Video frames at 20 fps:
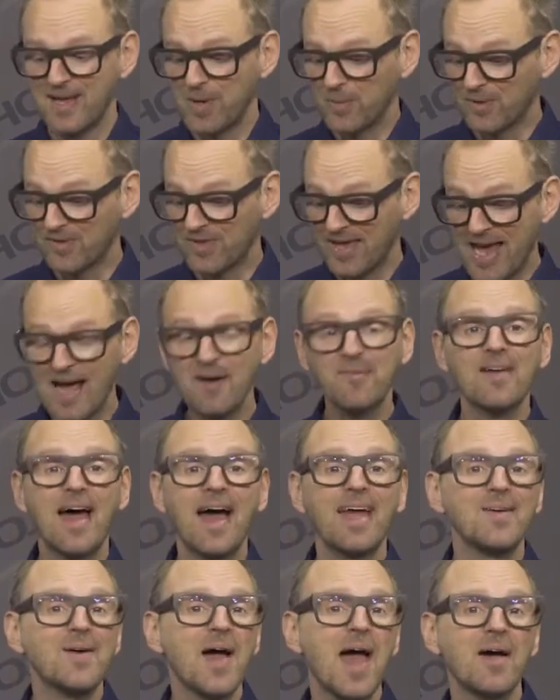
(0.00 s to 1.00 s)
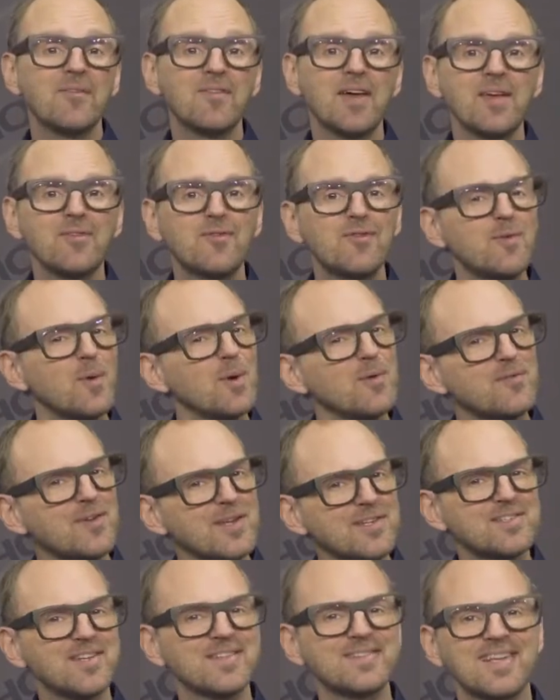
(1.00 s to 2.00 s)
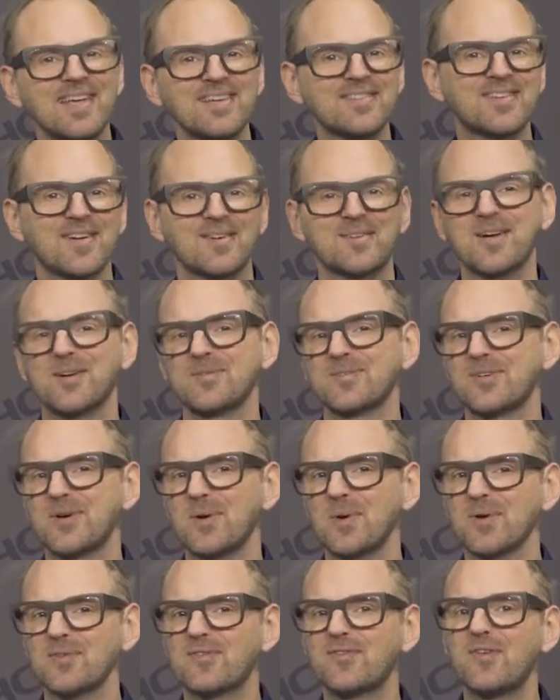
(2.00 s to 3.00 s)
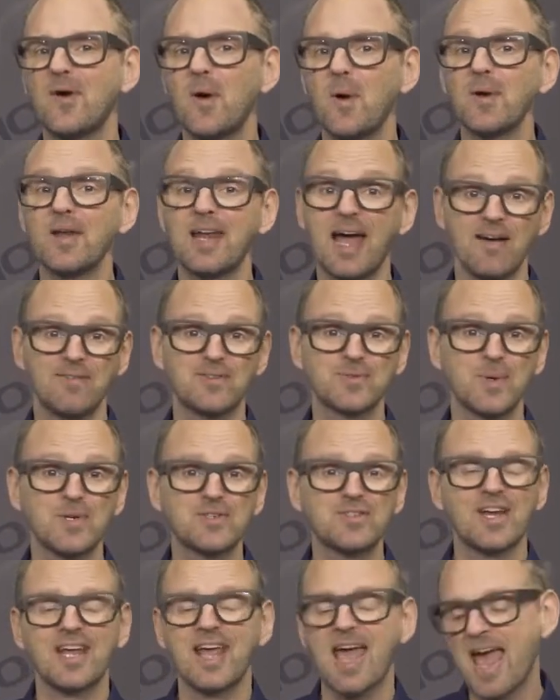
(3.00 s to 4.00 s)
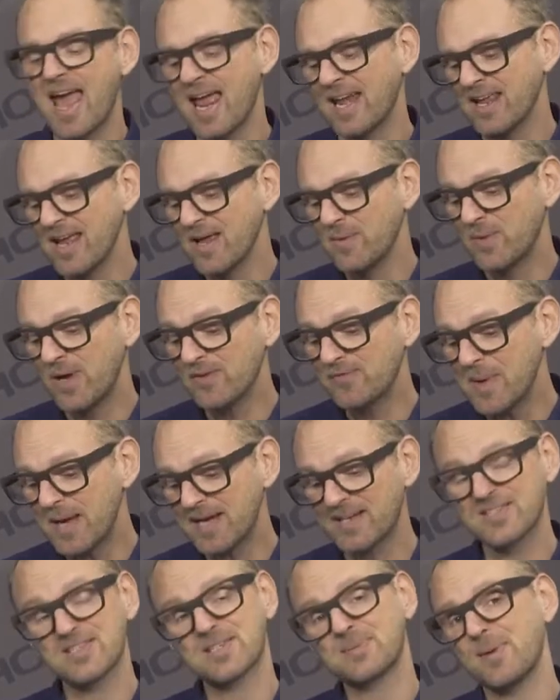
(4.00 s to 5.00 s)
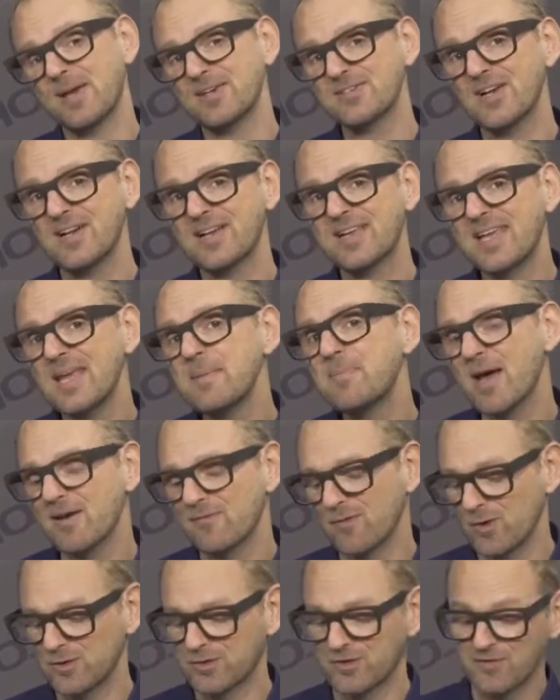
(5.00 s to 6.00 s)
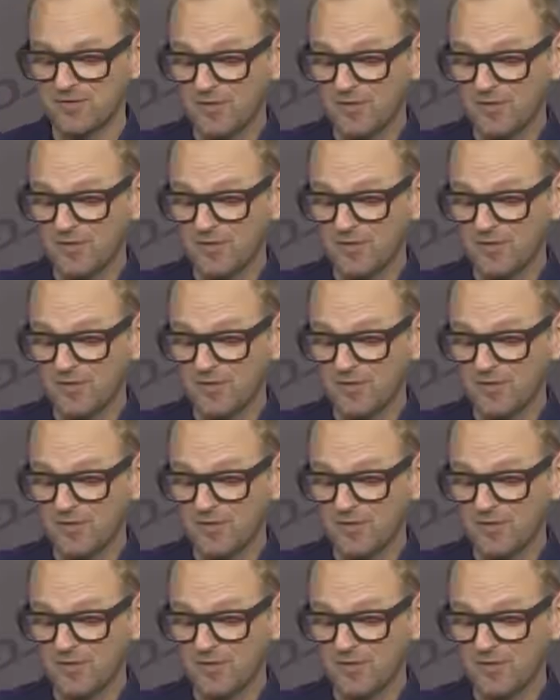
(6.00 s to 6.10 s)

With AirFly, you have a full-featured desktop controller for live switching, and we've made a special keypad version